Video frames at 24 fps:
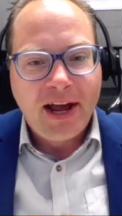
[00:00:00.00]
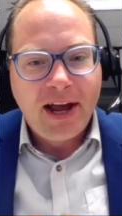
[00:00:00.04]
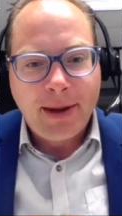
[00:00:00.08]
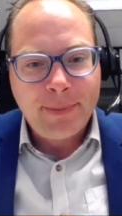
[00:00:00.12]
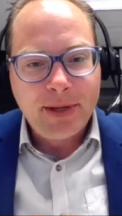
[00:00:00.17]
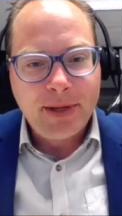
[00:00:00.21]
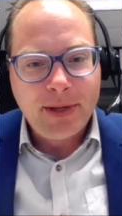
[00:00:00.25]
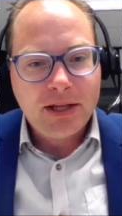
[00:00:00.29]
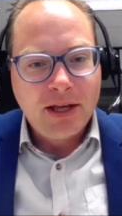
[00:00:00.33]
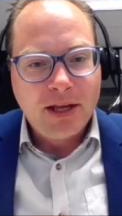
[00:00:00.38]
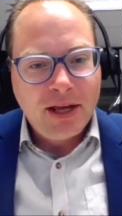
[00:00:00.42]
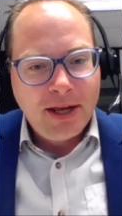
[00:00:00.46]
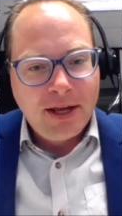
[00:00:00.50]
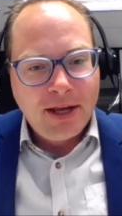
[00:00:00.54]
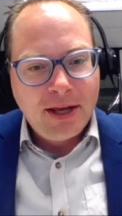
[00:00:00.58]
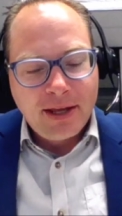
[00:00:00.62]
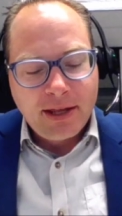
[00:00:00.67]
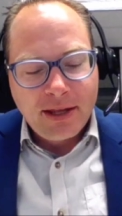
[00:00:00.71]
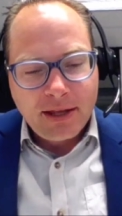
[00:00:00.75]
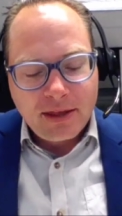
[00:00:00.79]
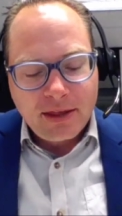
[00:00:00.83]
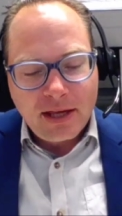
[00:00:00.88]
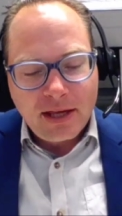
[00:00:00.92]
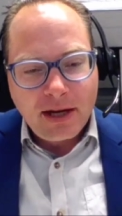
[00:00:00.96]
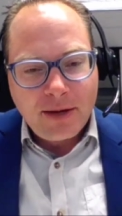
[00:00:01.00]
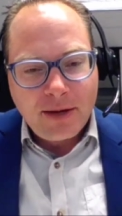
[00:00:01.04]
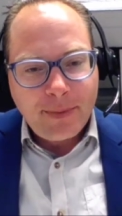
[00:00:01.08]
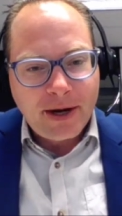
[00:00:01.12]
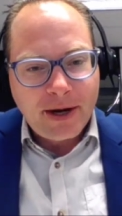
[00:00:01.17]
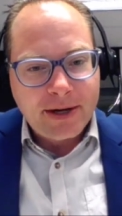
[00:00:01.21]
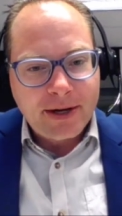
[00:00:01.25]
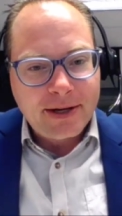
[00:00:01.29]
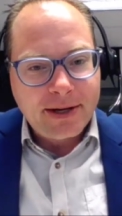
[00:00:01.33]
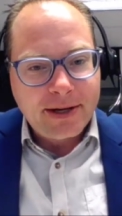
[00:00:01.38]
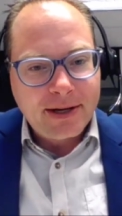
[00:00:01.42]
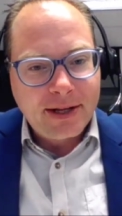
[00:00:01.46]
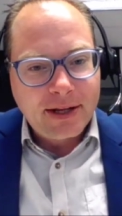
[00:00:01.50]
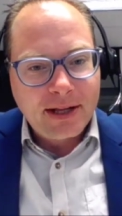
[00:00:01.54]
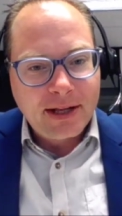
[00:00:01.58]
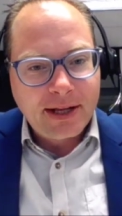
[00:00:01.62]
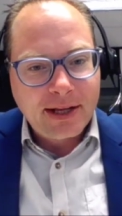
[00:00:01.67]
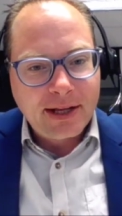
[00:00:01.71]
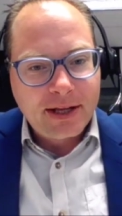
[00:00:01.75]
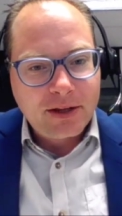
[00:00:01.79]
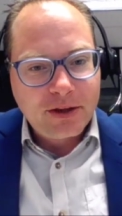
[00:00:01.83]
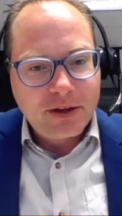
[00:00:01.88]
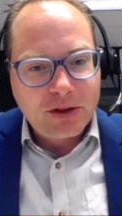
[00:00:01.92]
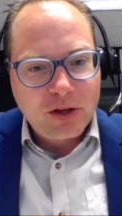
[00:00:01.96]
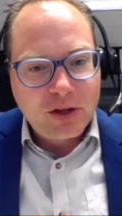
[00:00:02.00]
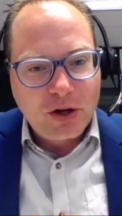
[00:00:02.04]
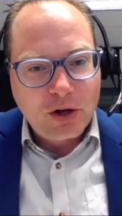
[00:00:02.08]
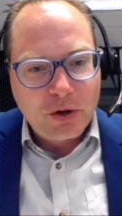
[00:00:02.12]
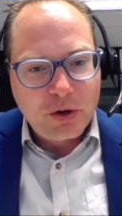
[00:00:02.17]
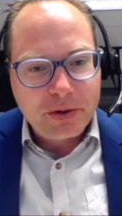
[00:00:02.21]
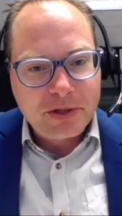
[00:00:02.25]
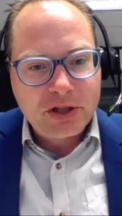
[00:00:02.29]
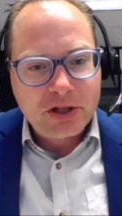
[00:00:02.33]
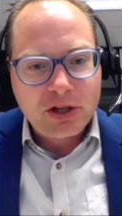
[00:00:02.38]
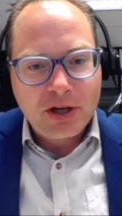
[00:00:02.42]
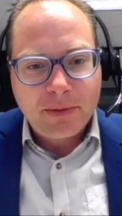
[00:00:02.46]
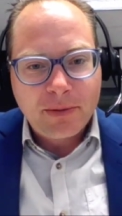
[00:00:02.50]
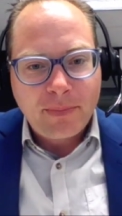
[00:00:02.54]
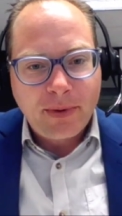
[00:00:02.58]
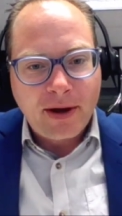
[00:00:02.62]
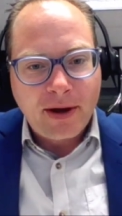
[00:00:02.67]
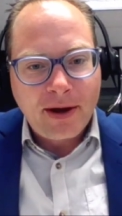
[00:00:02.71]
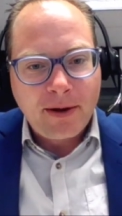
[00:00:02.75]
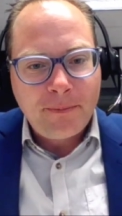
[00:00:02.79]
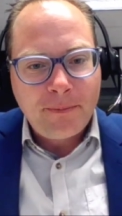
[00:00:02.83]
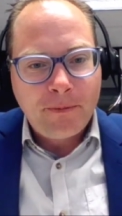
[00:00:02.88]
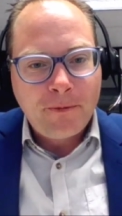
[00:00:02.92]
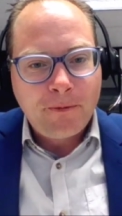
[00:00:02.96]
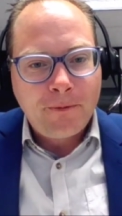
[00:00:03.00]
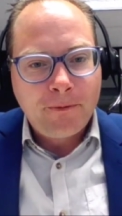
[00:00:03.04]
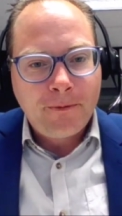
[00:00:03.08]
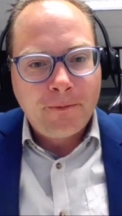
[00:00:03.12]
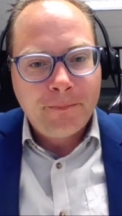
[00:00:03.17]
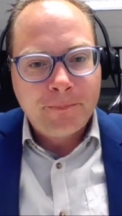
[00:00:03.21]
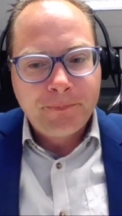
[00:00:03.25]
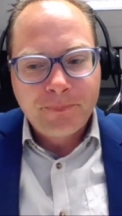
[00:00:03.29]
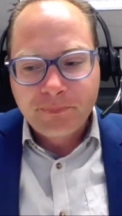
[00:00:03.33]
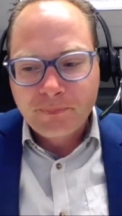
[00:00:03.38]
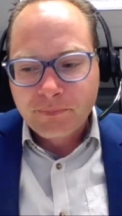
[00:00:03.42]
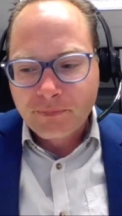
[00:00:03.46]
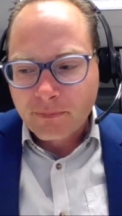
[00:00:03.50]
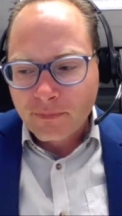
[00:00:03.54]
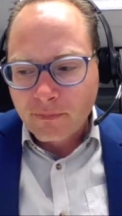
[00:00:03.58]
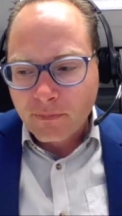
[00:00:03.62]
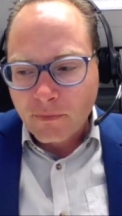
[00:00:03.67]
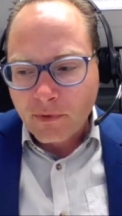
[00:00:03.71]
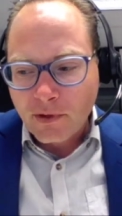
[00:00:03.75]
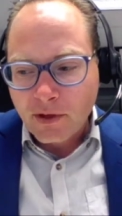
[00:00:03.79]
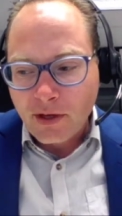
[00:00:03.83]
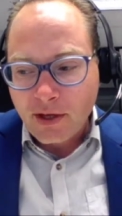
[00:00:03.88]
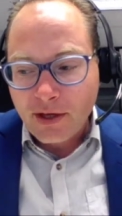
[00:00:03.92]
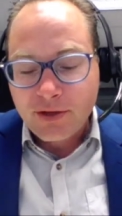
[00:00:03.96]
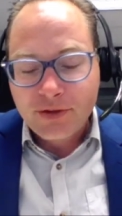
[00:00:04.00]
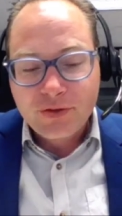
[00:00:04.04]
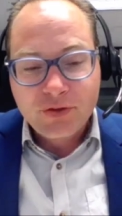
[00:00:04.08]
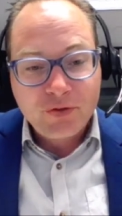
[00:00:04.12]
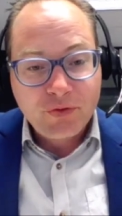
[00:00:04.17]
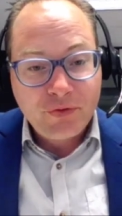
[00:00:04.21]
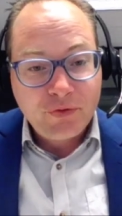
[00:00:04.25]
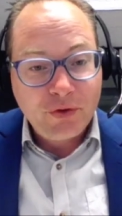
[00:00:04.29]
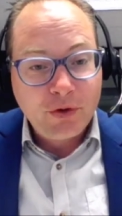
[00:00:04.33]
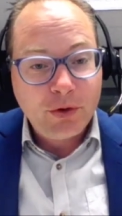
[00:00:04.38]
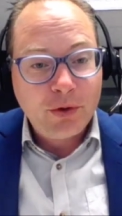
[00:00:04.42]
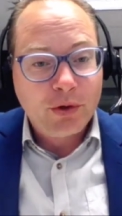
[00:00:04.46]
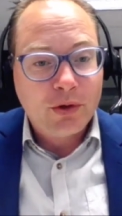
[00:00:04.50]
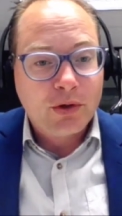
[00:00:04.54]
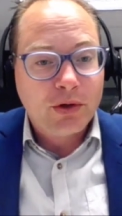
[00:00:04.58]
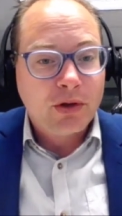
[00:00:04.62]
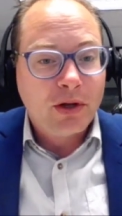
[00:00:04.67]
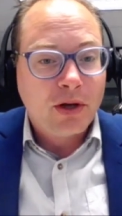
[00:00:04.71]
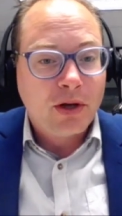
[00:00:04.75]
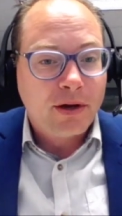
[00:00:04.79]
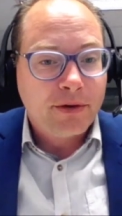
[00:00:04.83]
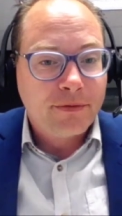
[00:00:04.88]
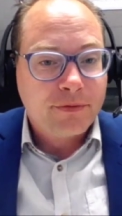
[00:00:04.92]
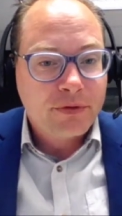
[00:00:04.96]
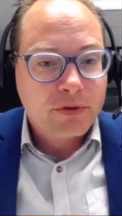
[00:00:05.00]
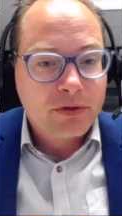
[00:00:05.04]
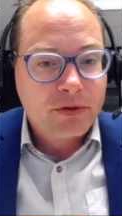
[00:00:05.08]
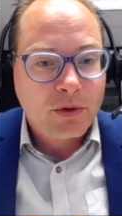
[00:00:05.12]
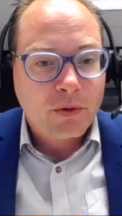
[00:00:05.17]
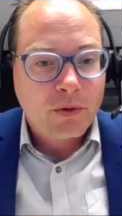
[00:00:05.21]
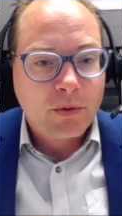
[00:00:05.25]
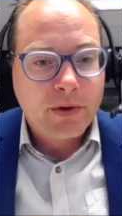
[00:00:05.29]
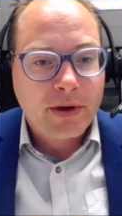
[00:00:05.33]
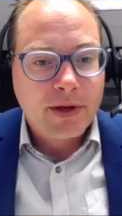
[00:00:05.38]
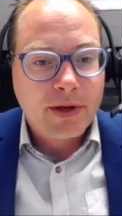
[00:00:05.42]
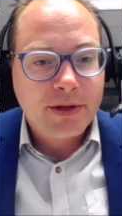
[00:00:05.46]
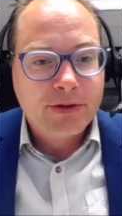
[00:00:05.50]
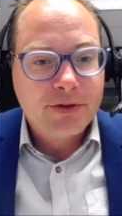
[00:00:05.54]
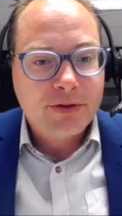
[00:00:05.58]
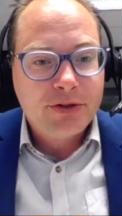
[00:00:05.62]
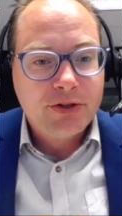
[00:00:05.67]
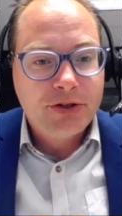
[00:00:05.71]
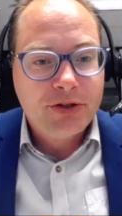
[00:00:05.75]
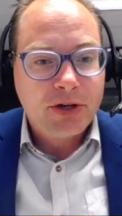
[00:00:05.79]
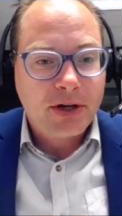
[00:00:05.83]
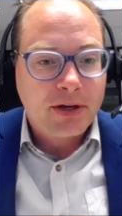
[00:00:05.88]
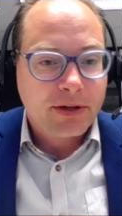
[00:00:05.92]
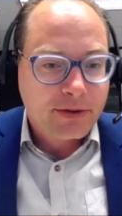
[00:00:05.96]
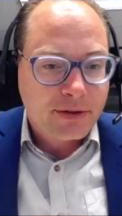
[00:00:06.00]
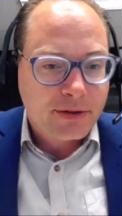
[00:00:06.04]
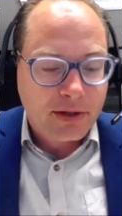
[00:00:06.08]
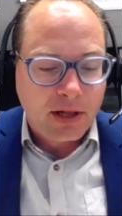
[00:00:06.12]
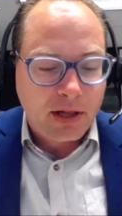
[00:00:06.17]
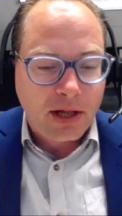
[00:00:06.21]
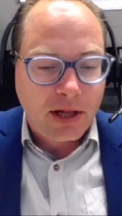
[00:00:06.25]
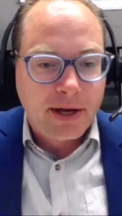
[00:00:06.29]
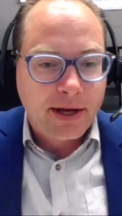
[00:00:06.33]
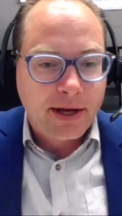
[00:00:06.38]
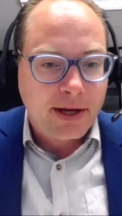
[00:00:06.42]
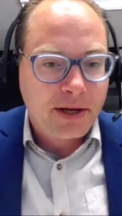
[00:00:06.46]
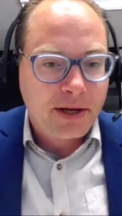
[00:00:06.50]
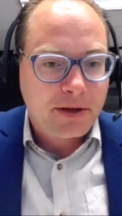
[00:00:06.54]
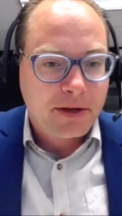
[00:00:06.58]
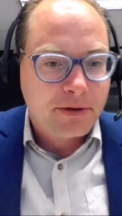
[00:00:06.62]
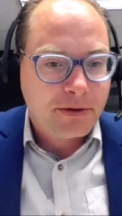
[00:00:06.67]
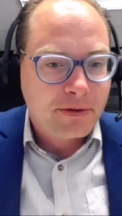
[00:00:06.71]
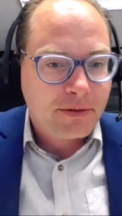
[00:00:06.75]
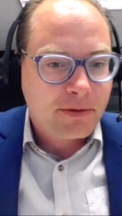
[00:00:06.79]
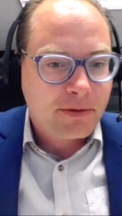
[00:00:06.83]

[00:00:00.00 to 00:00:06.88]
I mean, think about it. Like the Christian Bible is full of stories just like